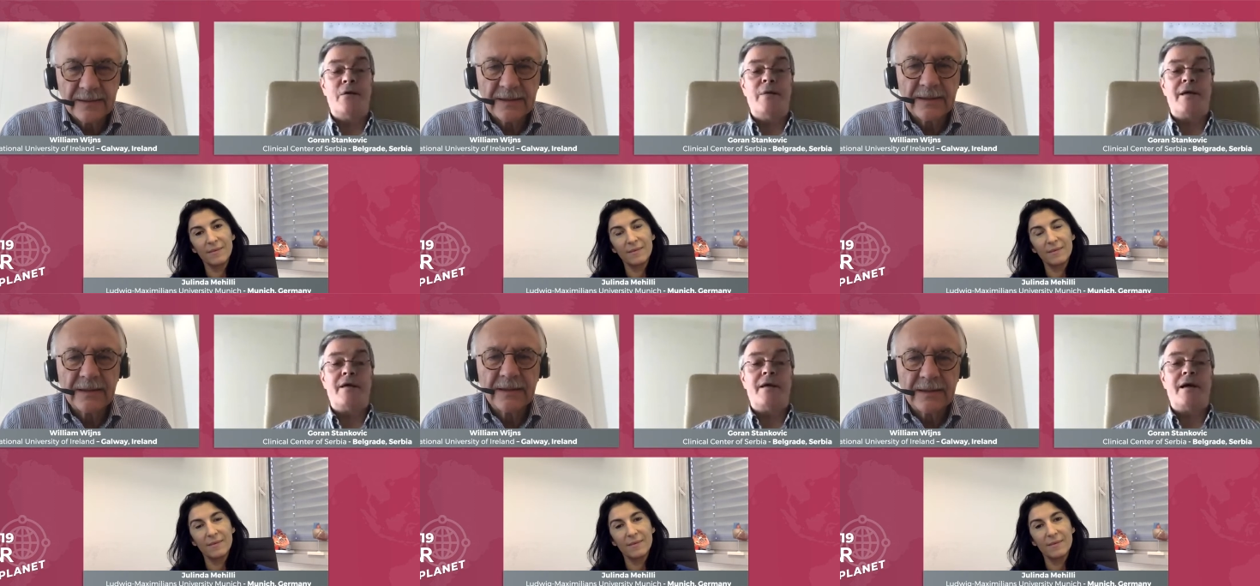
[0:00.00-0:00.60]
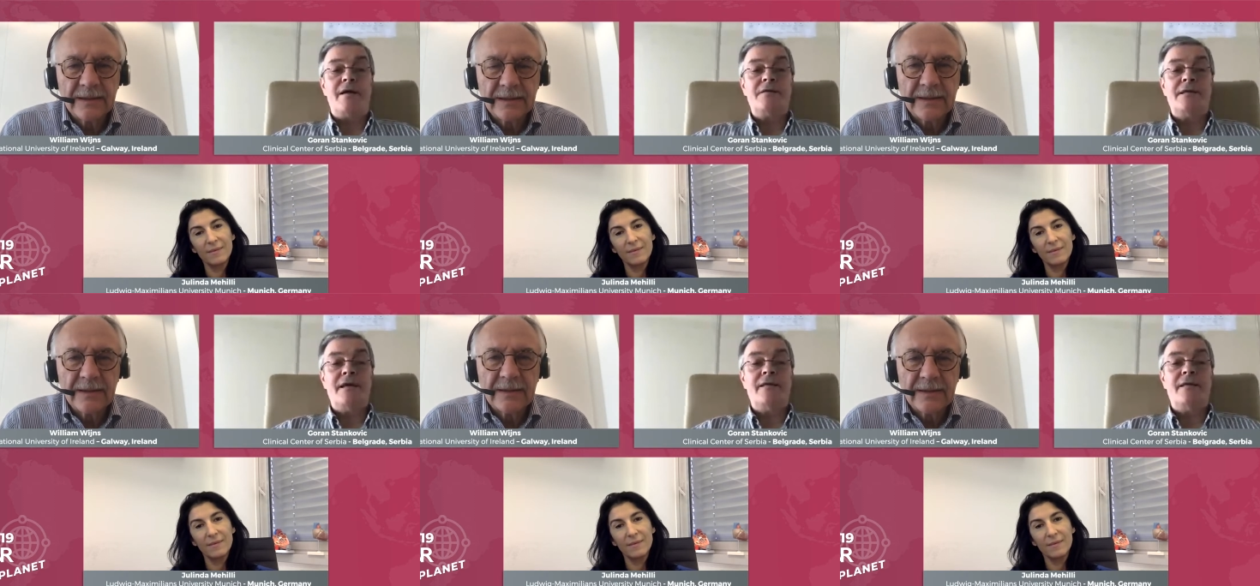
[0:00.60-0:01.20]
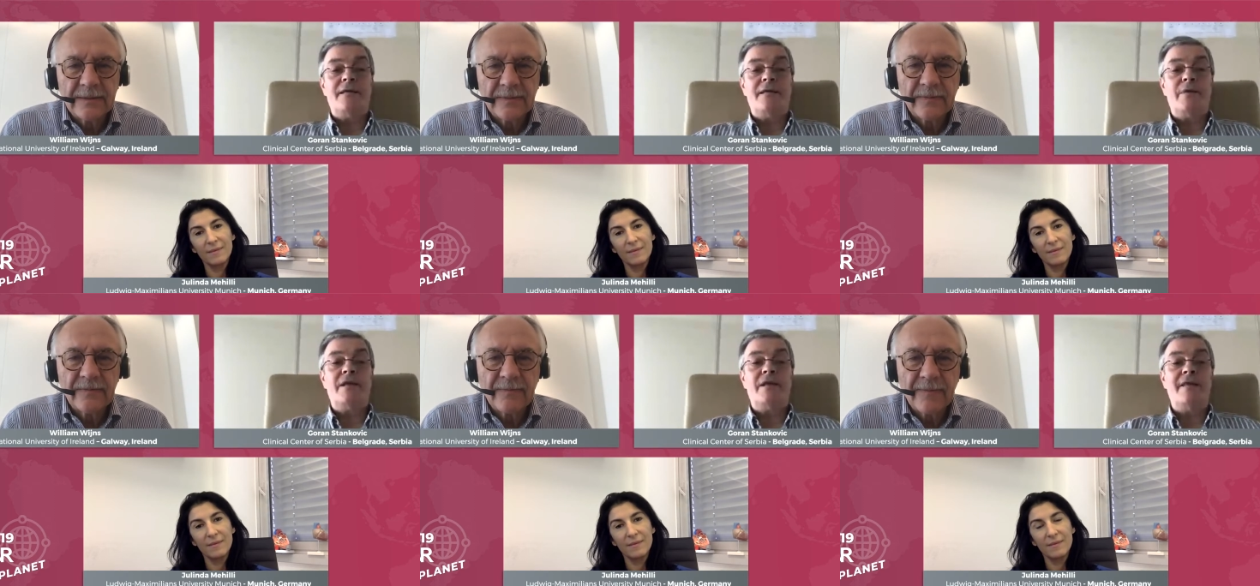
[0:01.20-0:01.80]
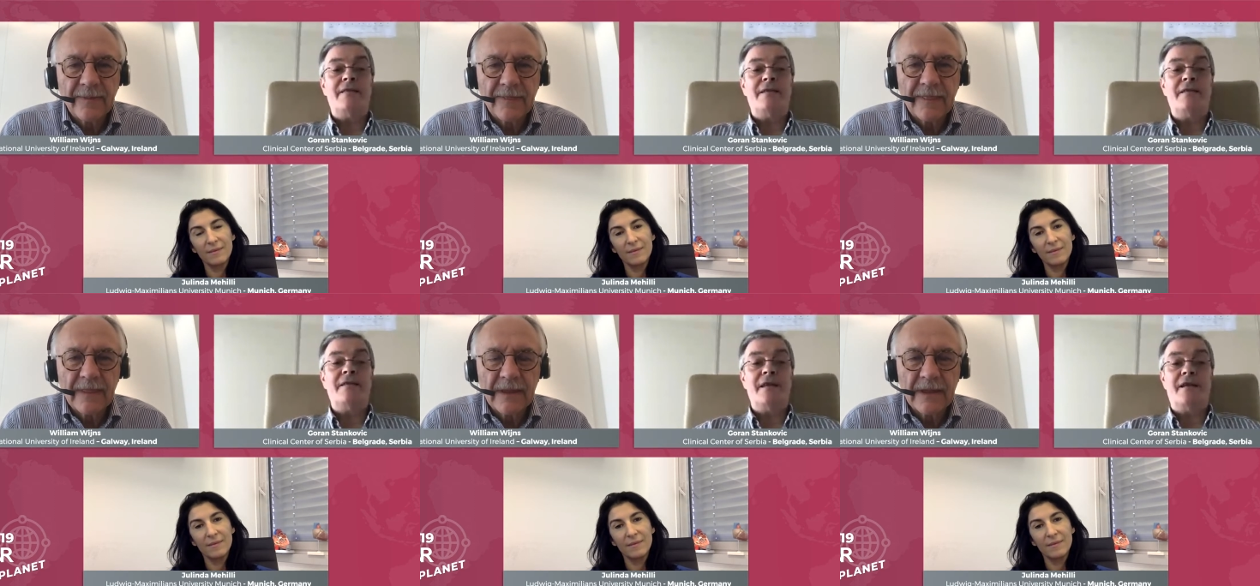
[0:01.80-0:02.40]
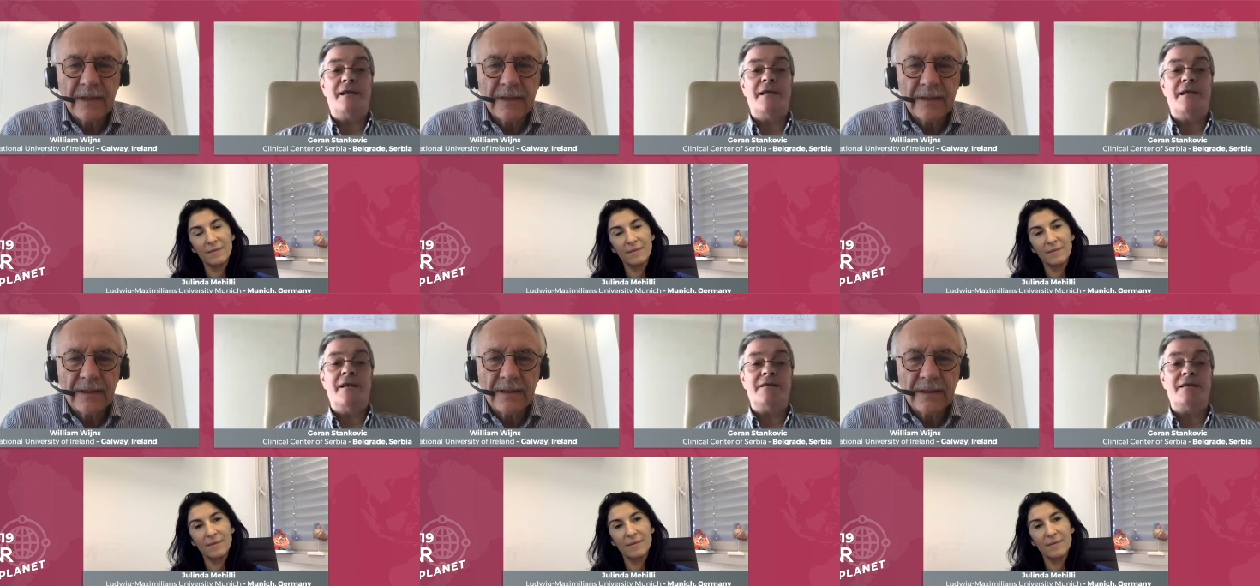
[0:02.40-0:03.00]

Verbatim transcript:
Speaker 1: We are large with 33 clinics,